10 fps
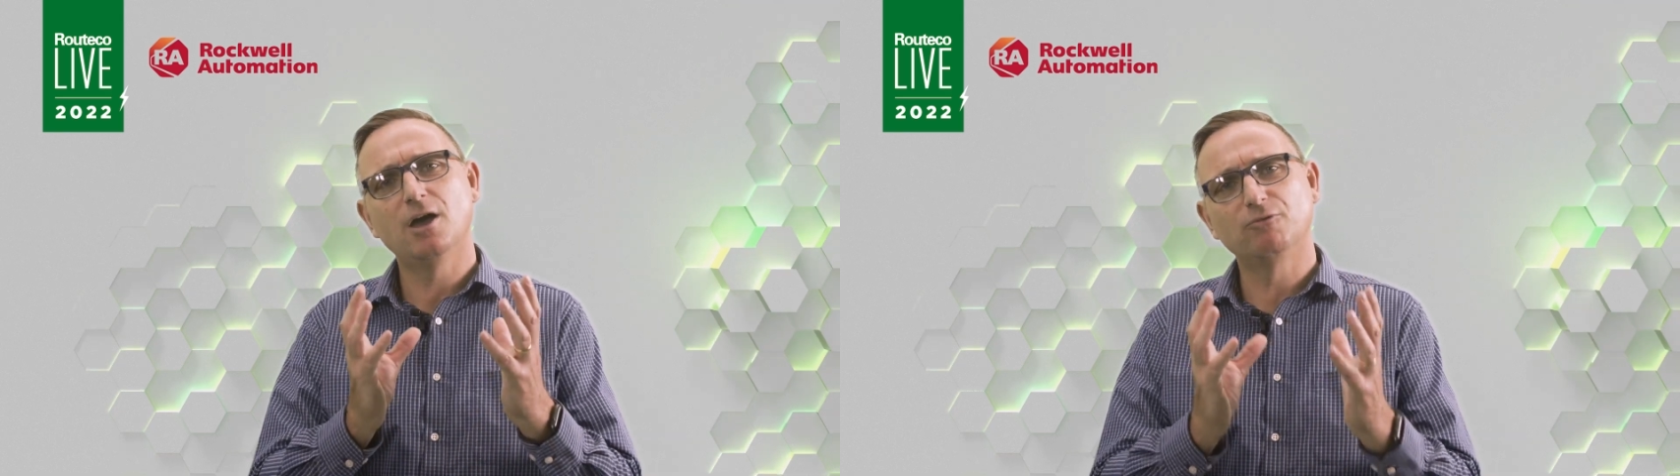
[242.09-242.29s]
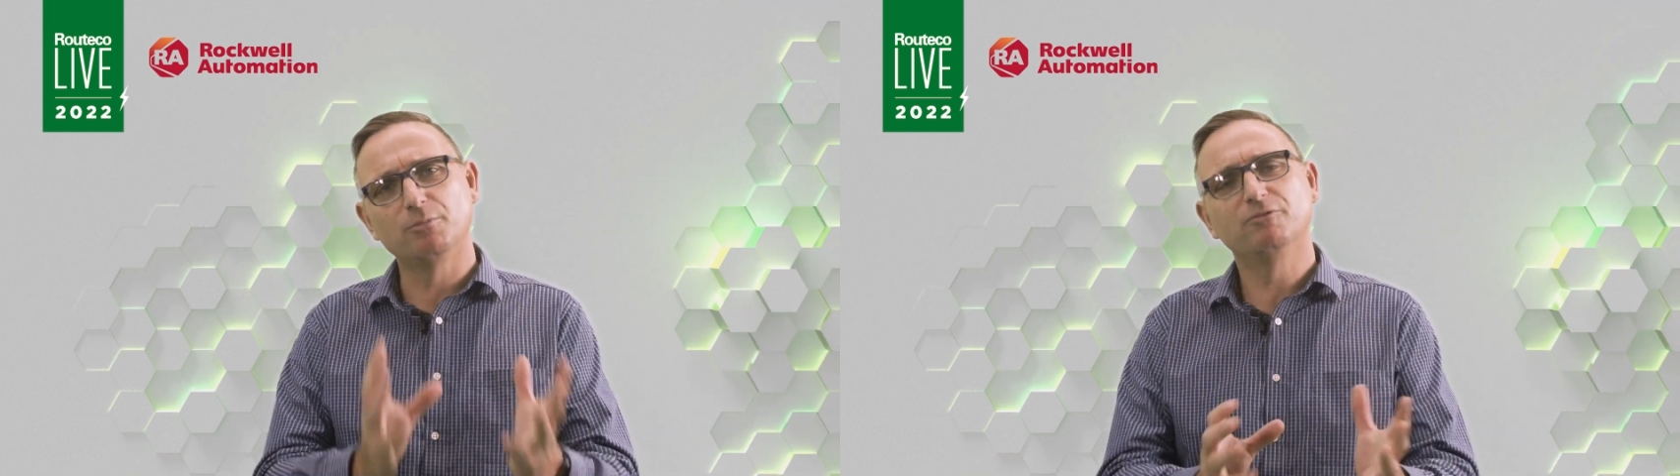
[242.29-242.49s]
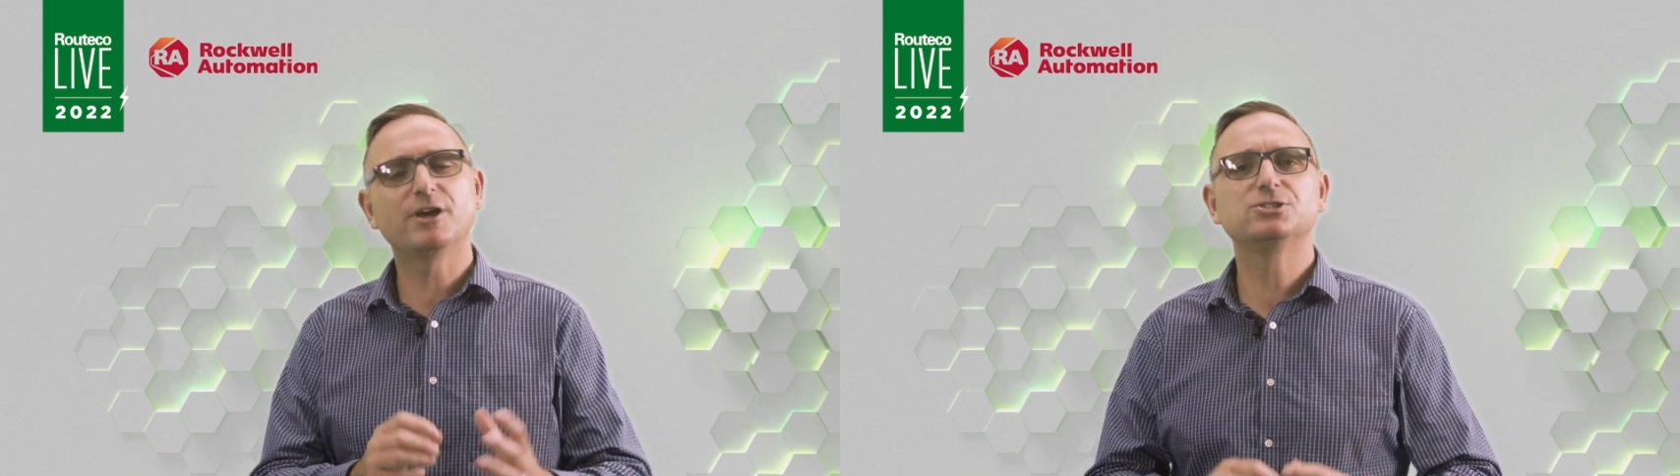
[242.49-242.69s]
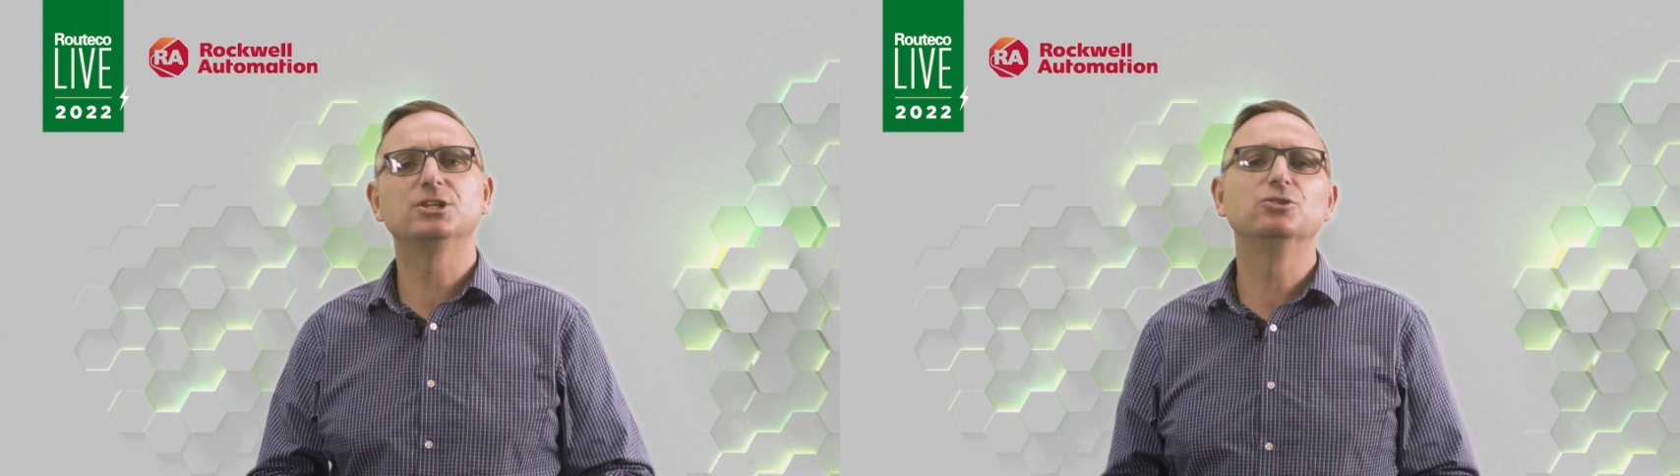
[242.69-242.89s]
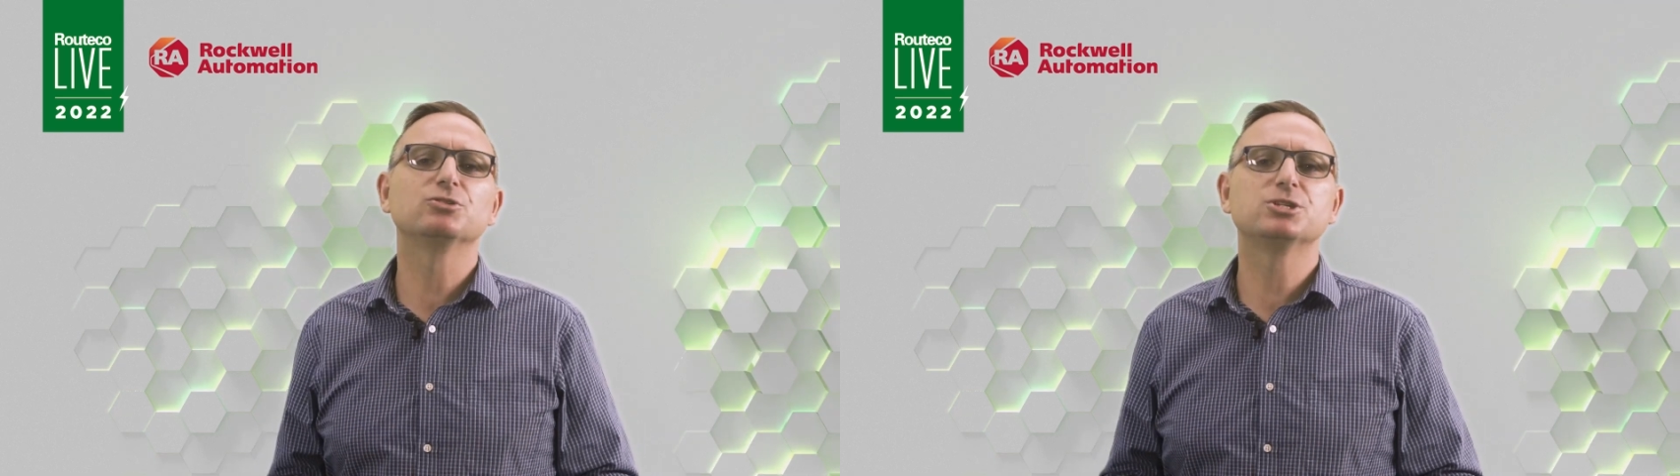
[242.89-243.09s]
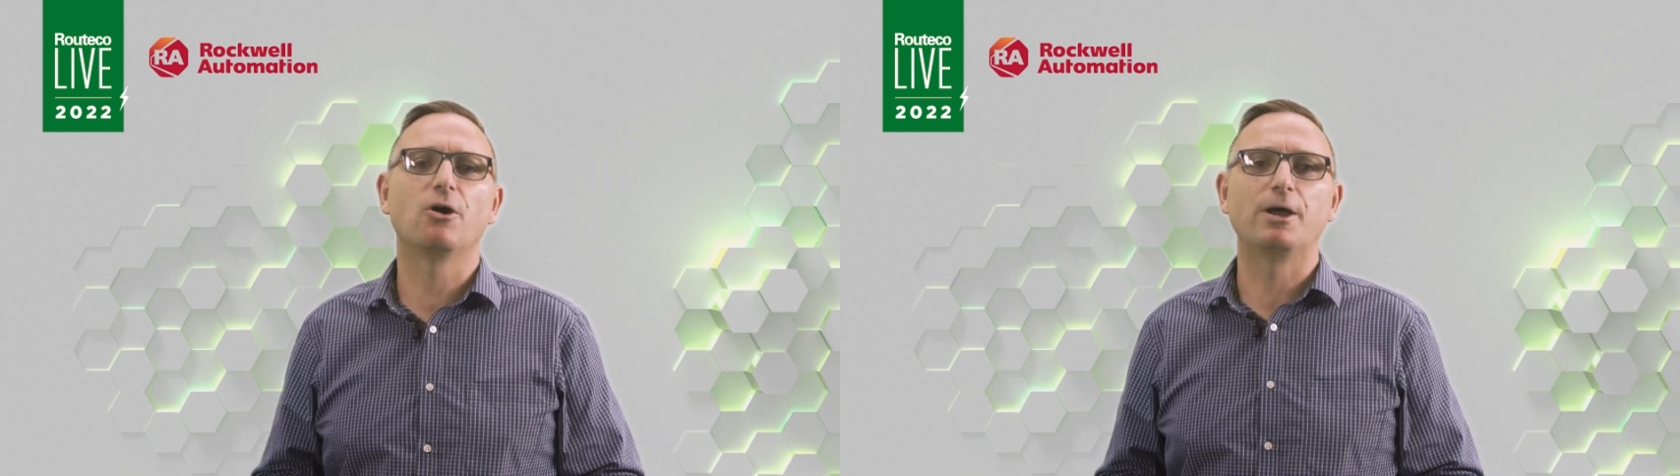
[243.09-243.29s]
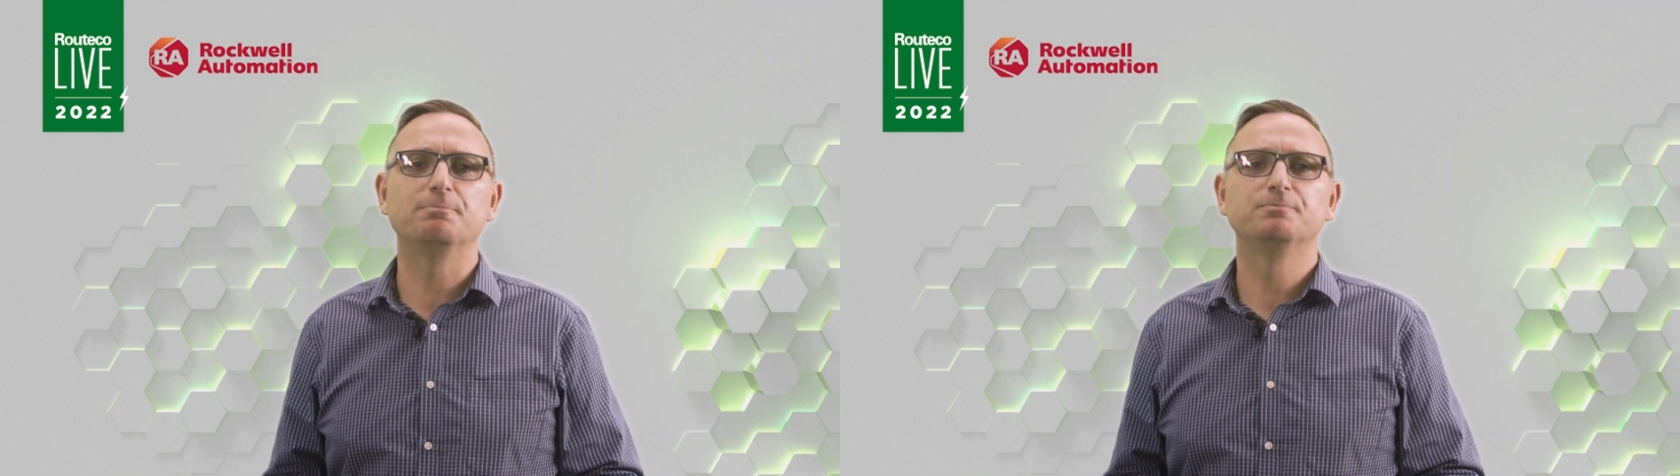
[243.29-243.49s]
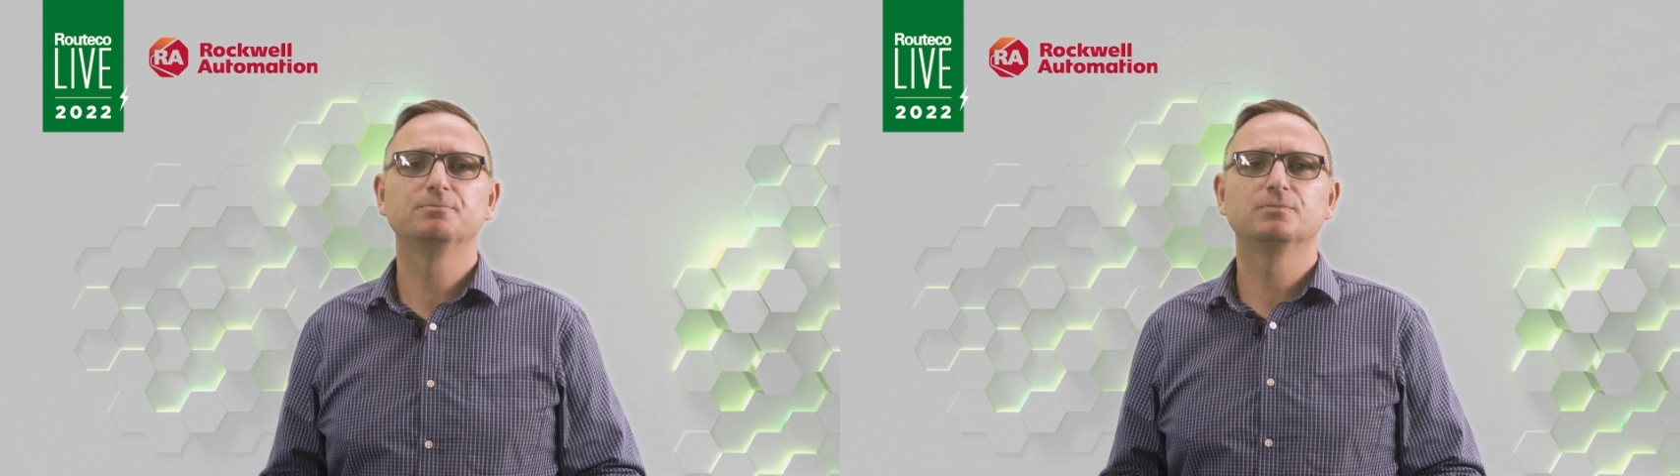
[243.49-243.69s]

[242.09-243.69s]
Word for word: from investing your time.